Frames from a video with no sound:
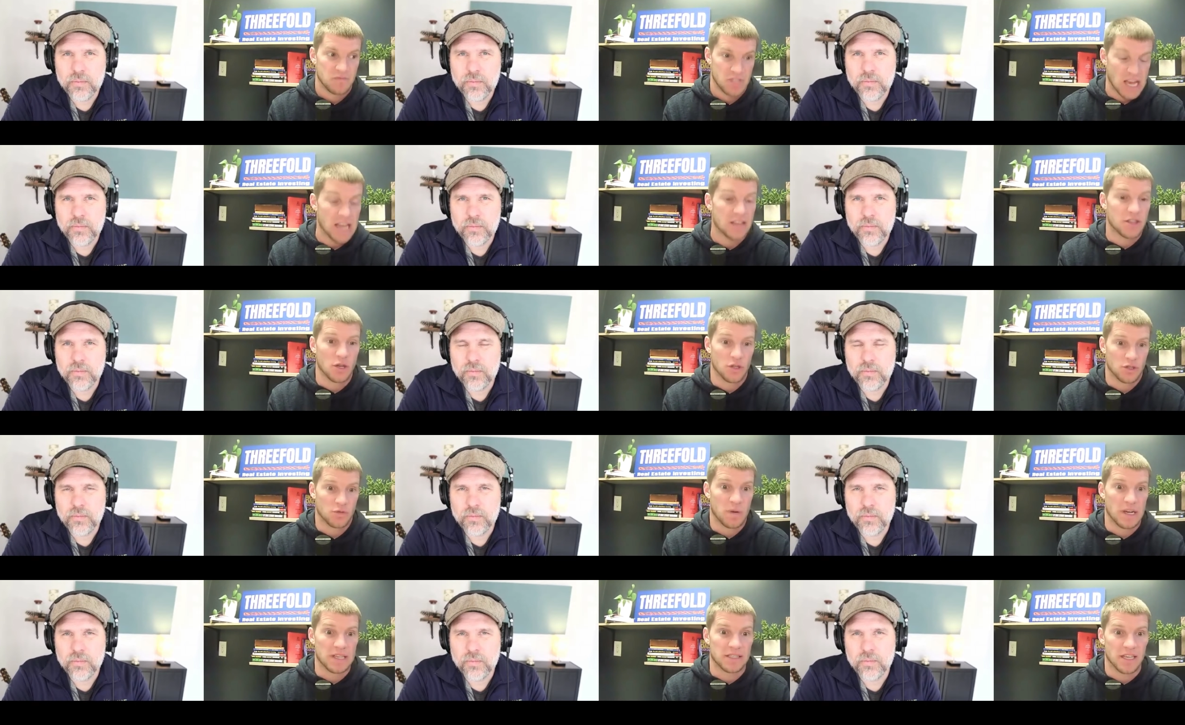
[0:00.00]
Speaker 1: take
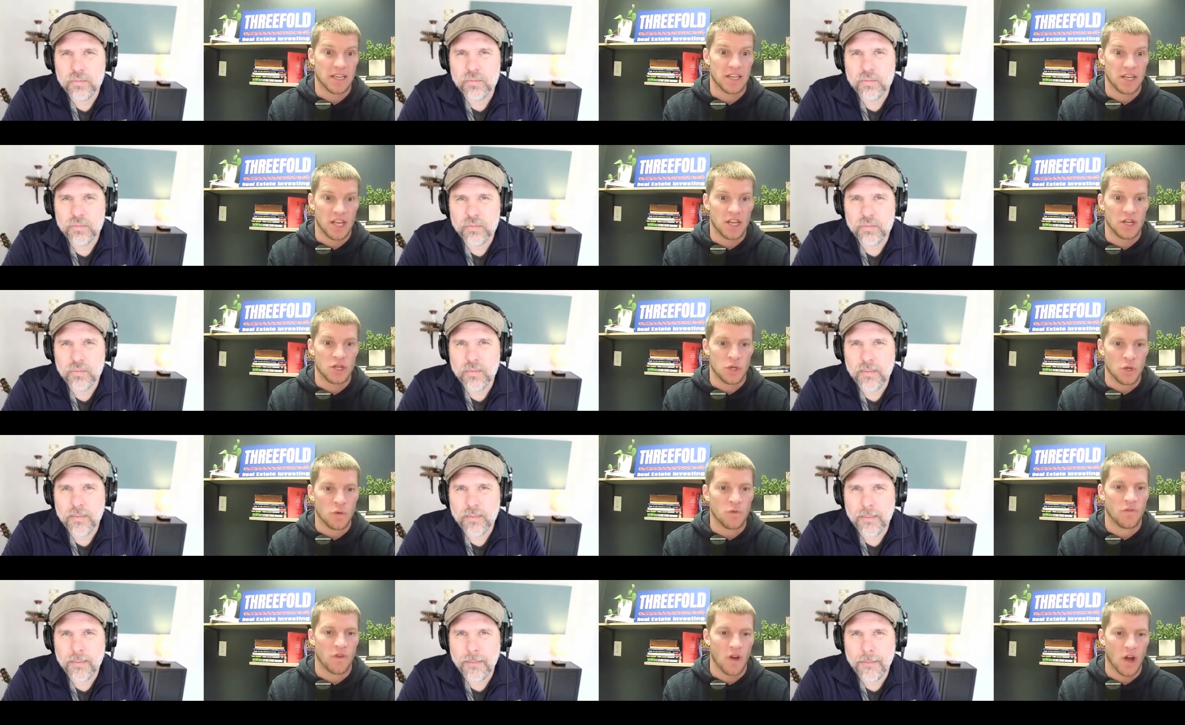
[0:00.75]
those risks and,
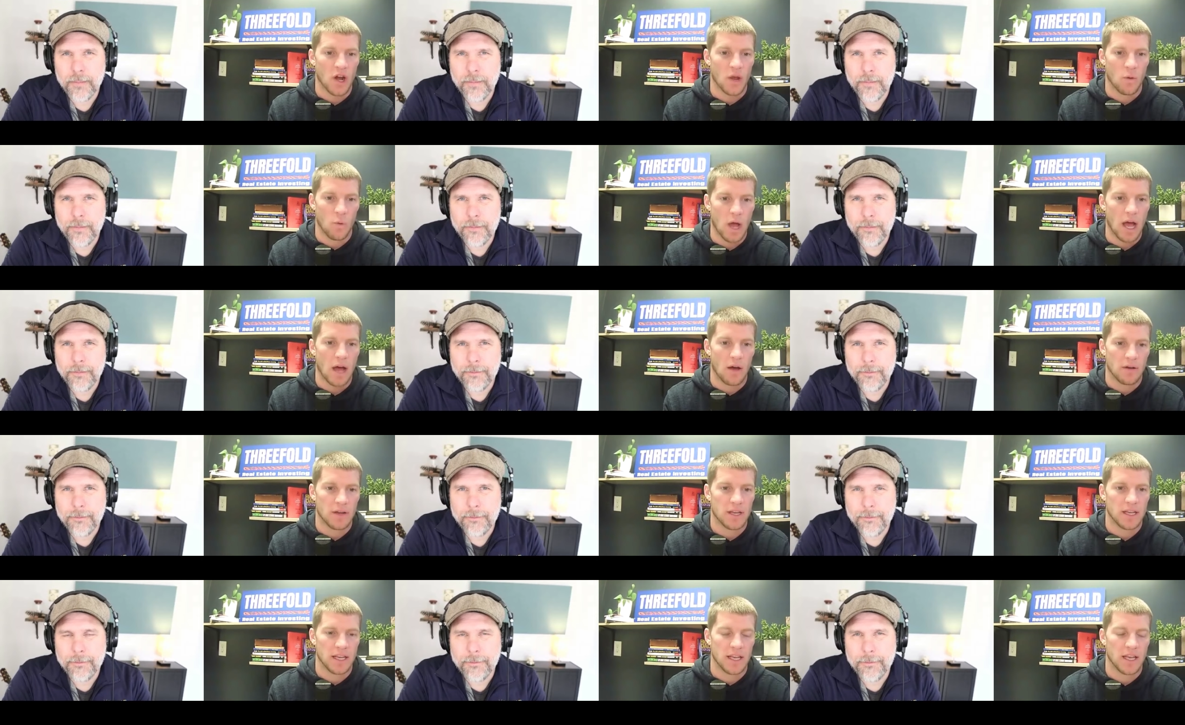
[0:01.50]
and do very
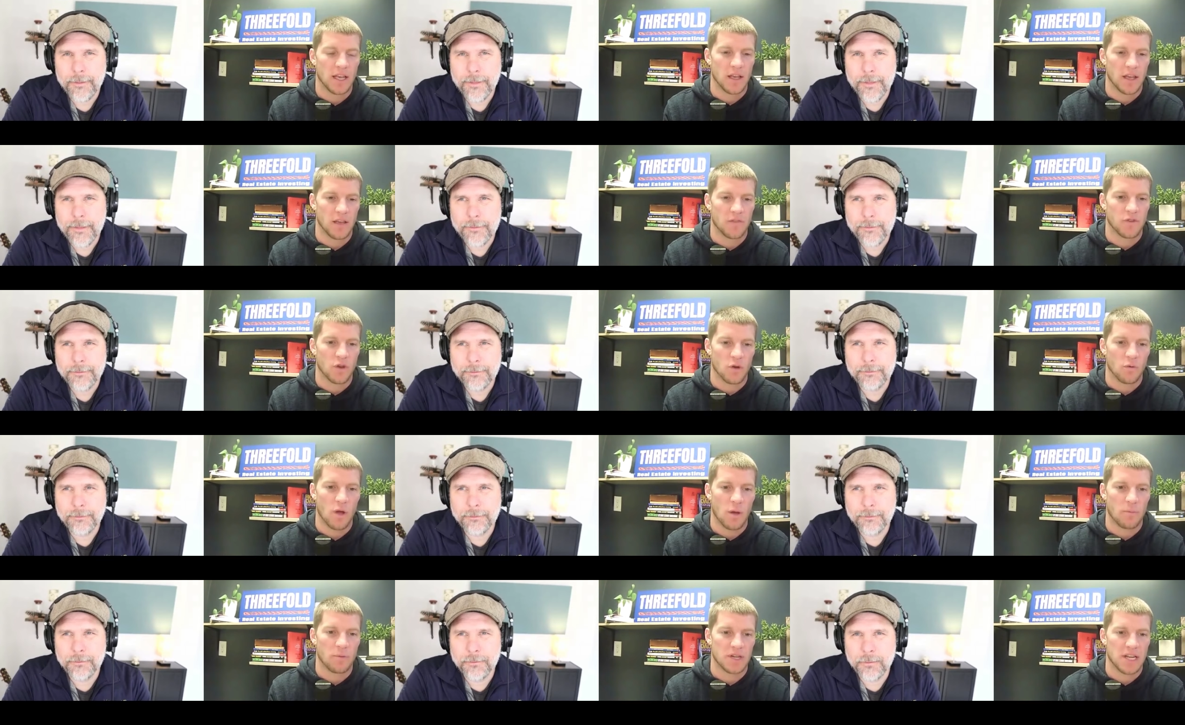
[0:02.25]
well if, mm-hmm.
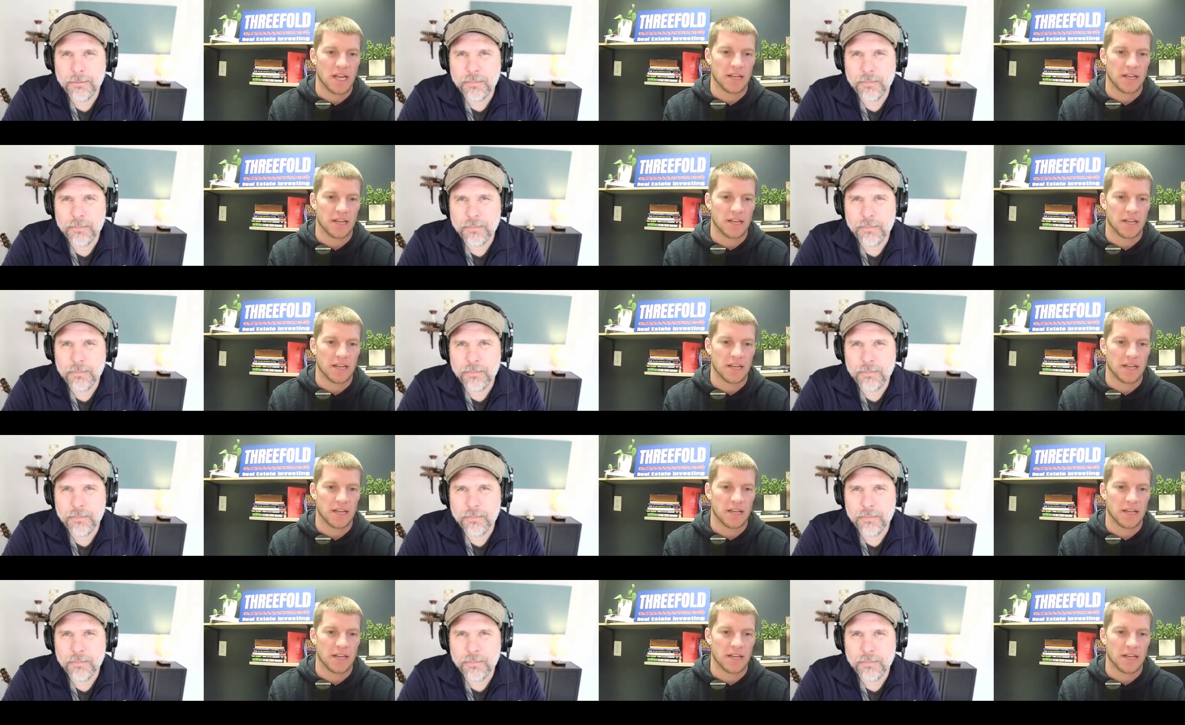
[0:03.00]
you're well